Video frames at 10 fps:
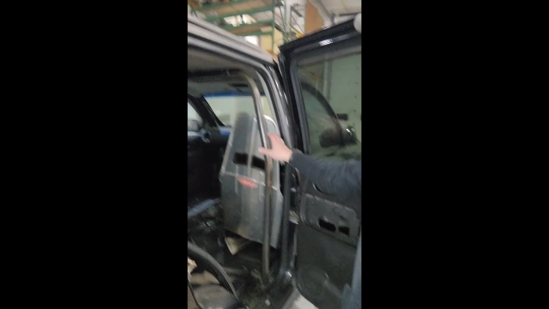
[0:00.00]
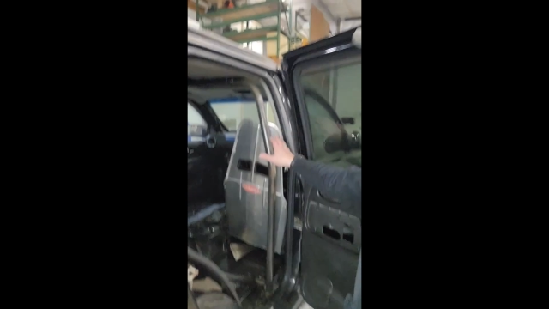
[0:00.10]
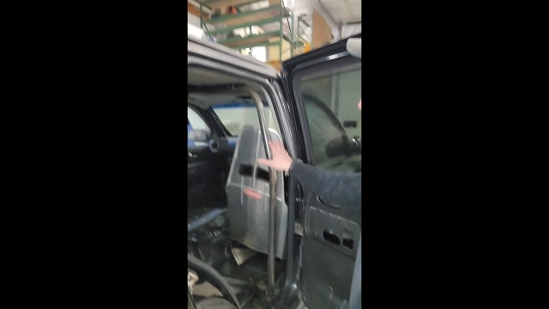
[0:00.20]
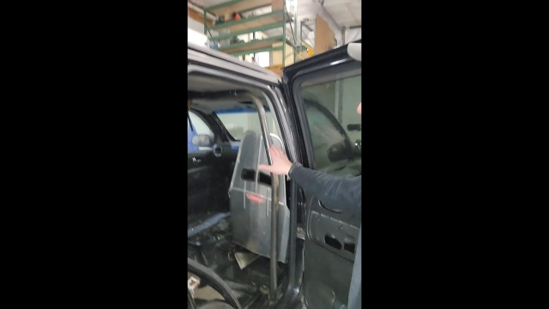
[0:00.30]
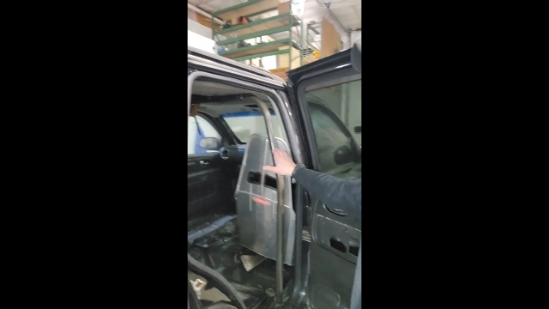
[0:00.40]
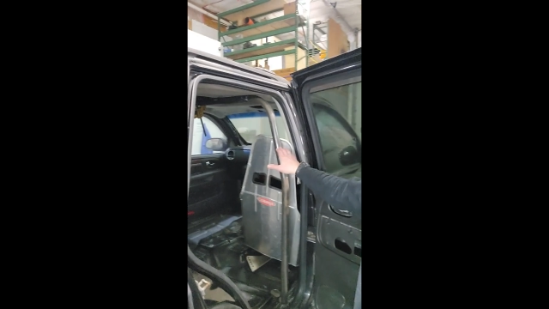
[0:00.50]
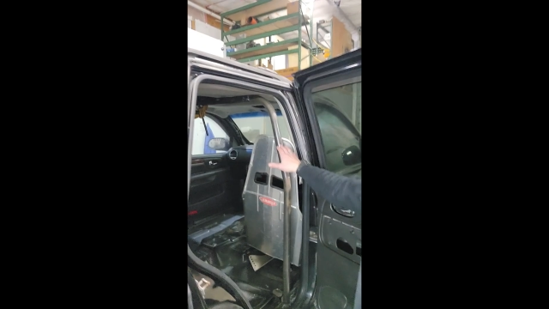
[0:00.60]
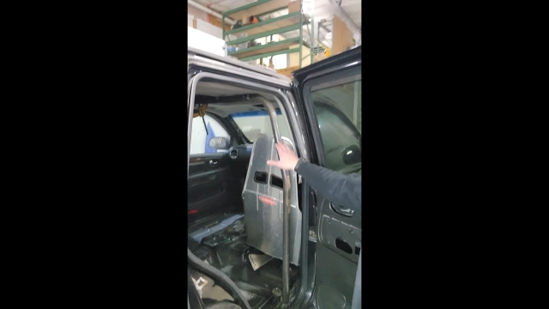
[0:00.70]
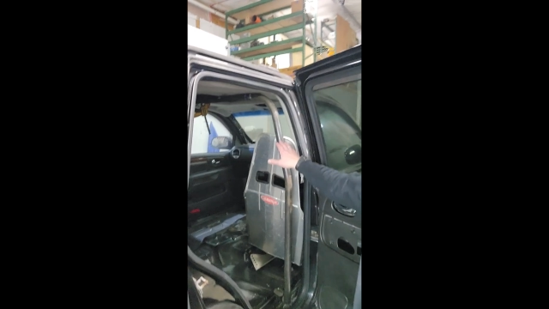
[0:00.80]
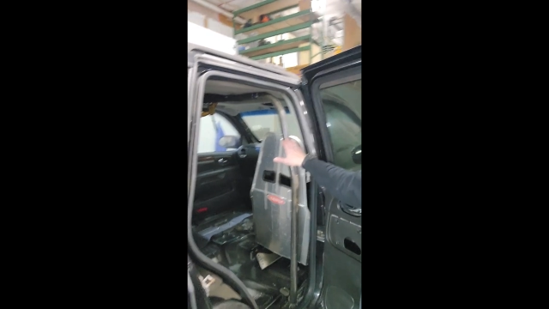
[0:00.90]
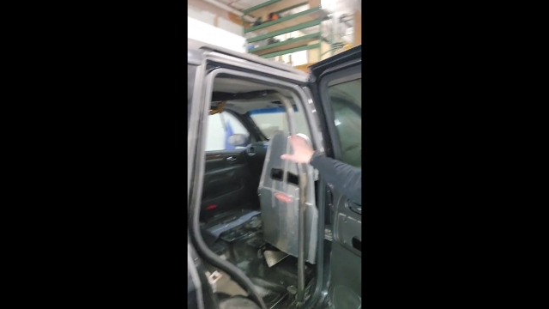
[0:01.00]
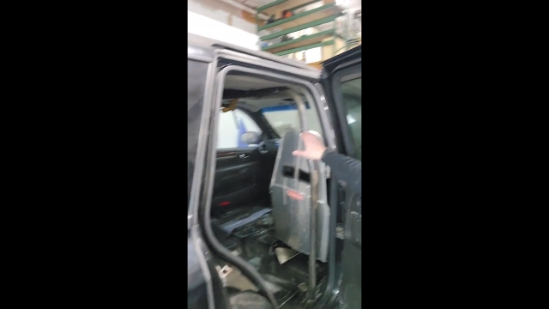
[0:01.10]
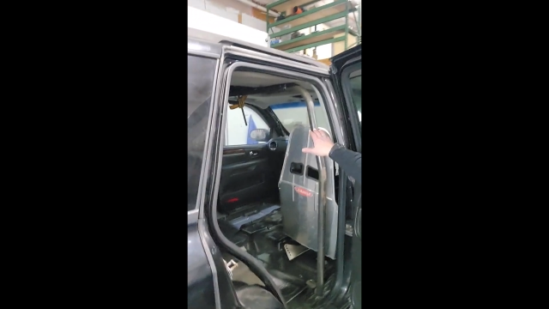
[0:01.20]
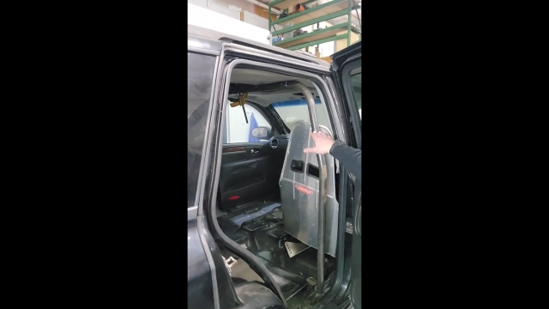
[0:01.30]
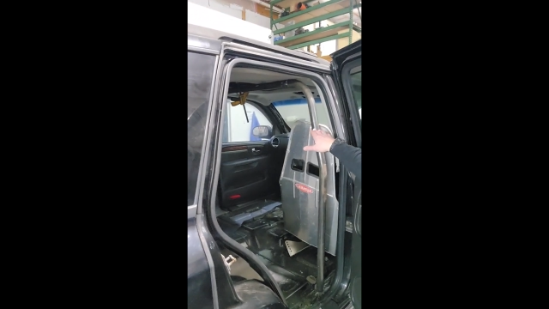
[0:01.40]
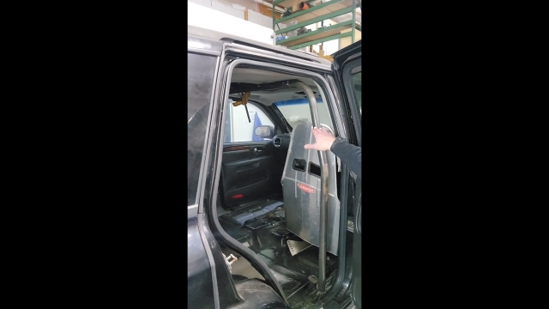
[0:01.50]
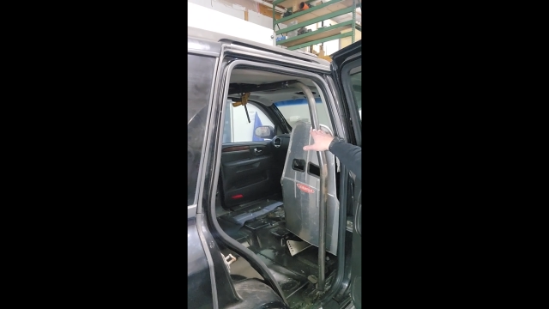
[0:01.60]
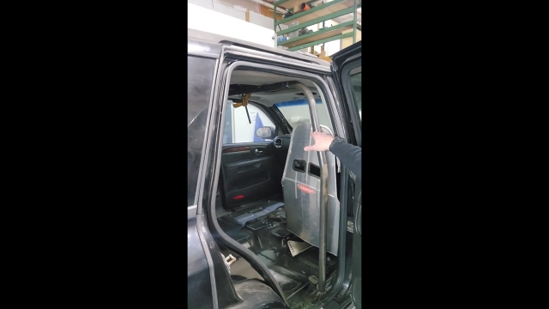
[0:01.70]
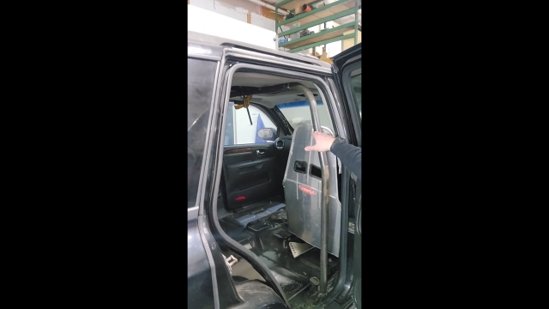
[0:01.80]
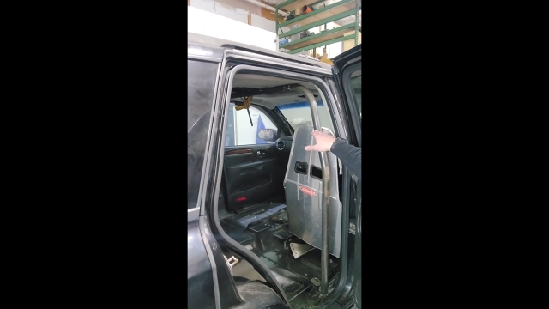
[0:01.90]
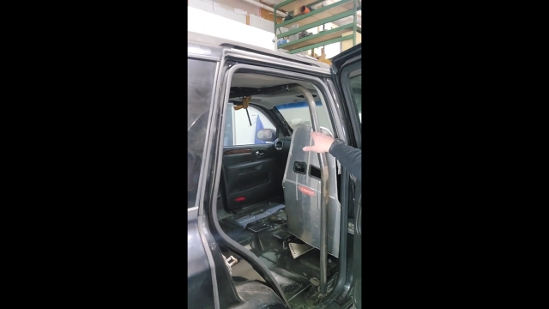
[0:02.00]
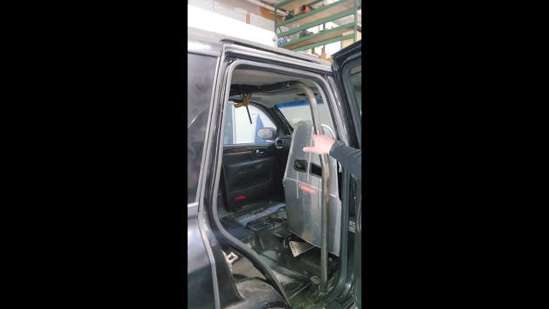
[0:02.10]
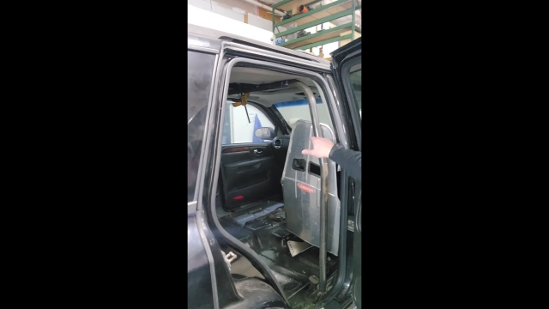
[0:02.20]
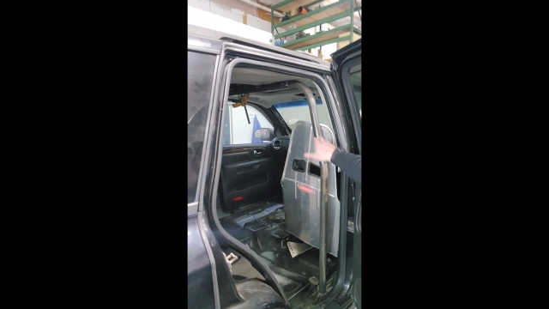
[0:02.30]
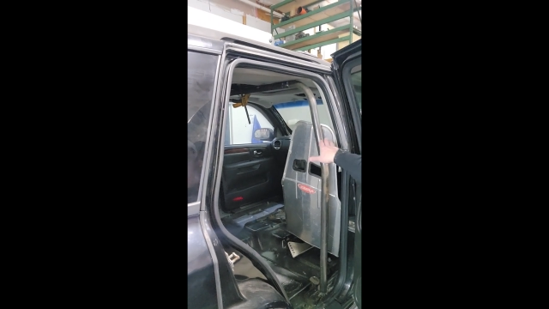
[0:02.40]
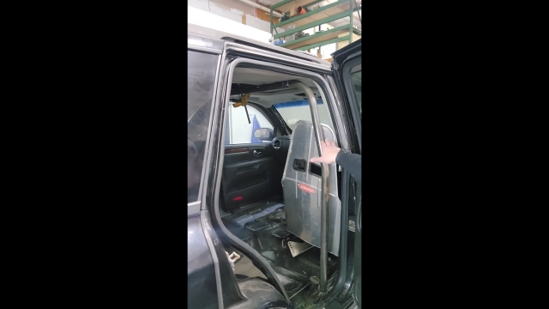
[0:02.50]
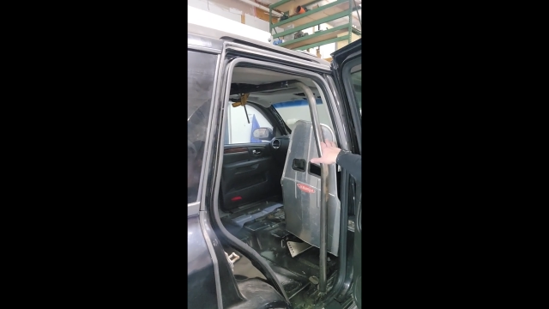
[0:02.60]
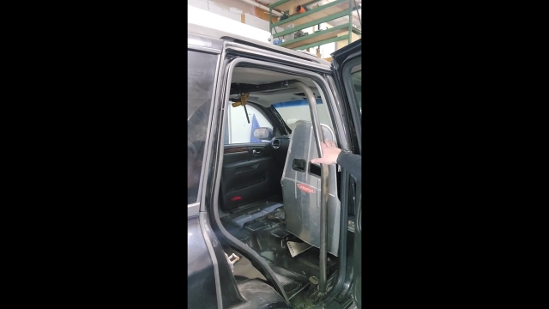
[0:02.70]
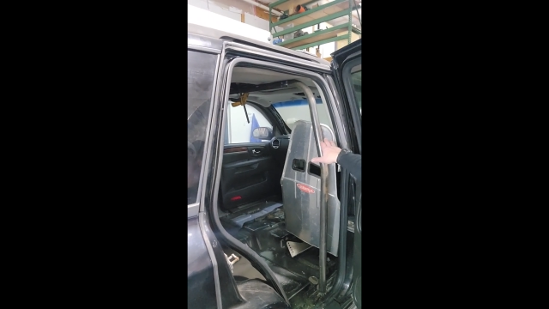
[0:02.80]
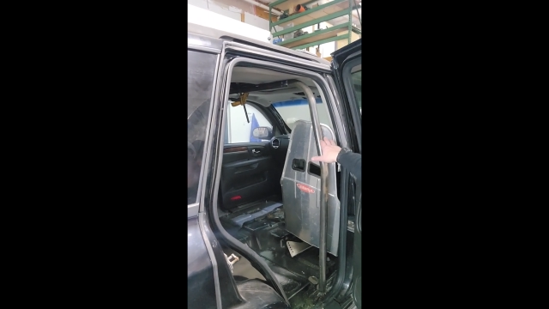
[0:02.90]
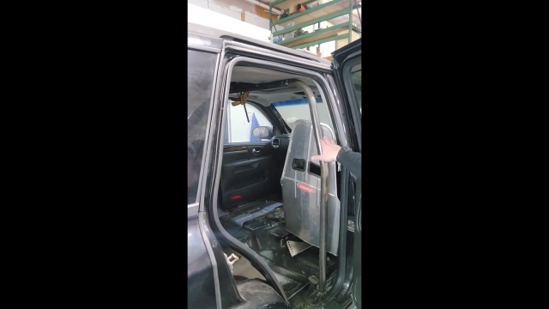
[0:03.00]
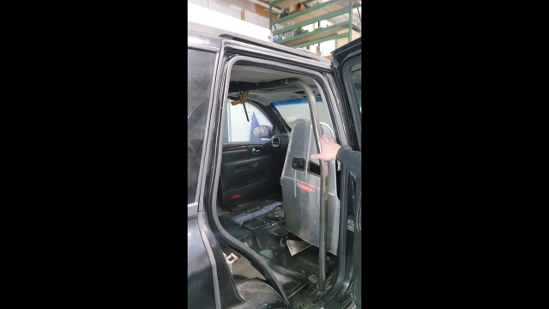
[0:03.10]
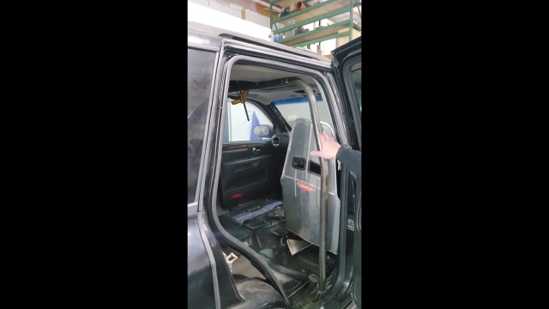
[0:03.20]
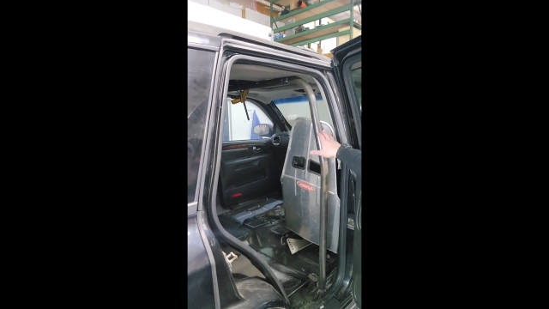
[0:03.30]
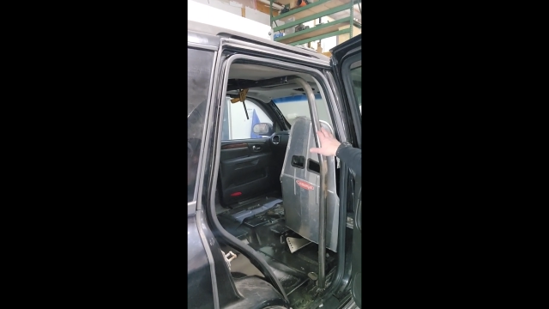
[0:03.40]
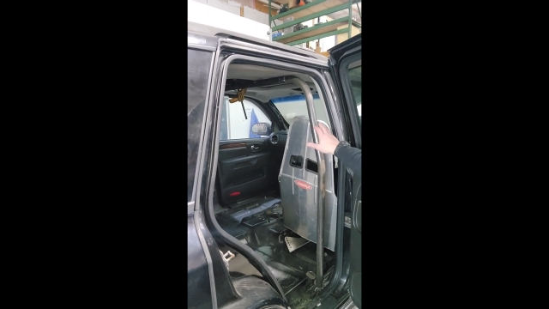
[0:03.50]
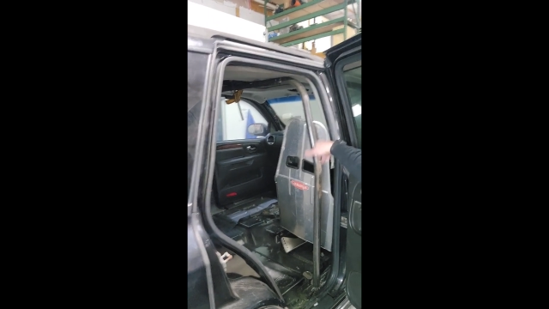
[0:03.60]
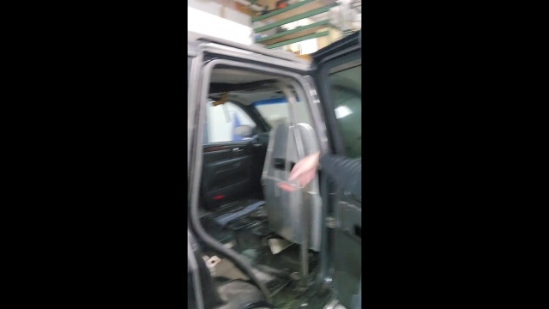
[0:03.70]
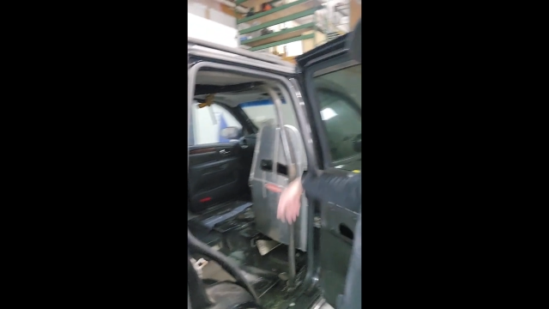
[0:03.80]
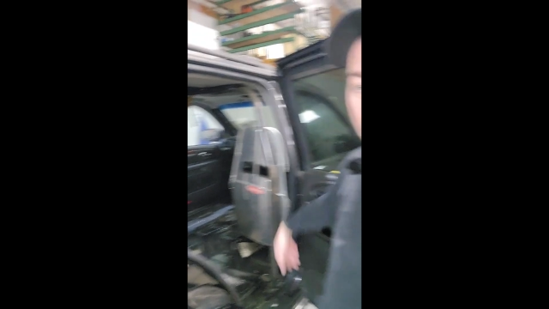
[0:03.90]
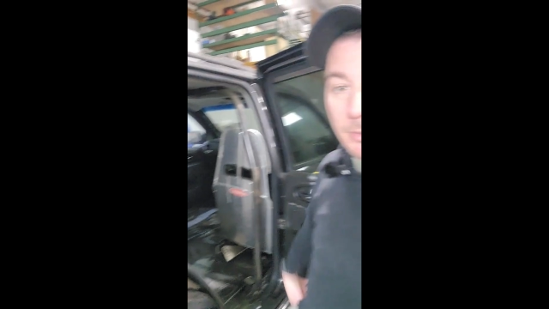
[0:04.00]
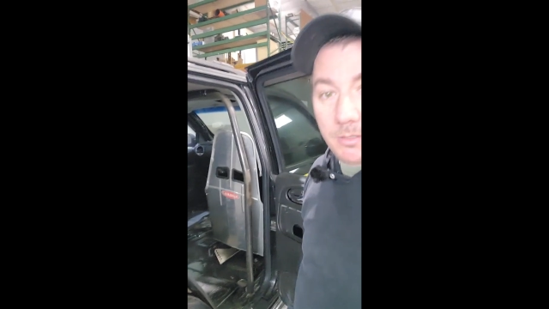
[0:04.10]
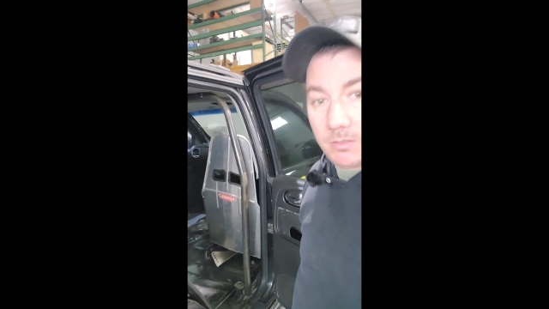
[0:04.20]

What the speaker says: (no speaker visible)